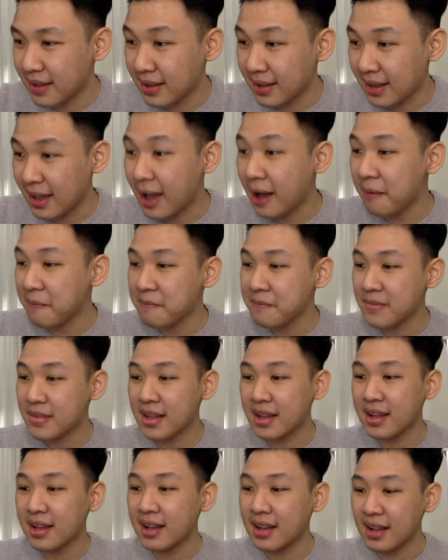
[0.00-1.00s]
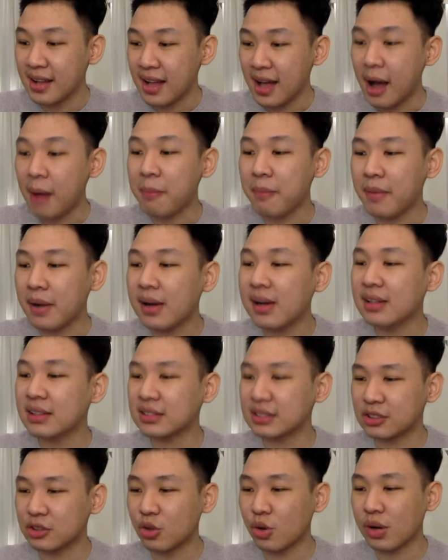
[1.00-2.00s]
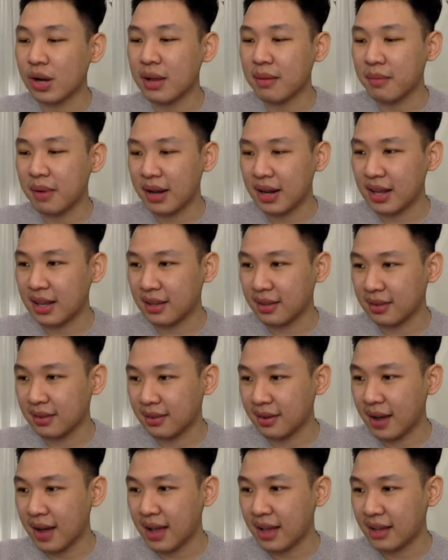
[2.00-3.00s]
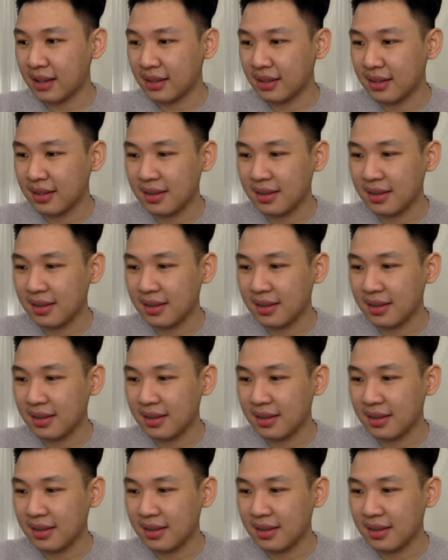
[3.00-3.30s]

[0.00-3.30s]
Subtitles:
Yeah. Help us donate money, right?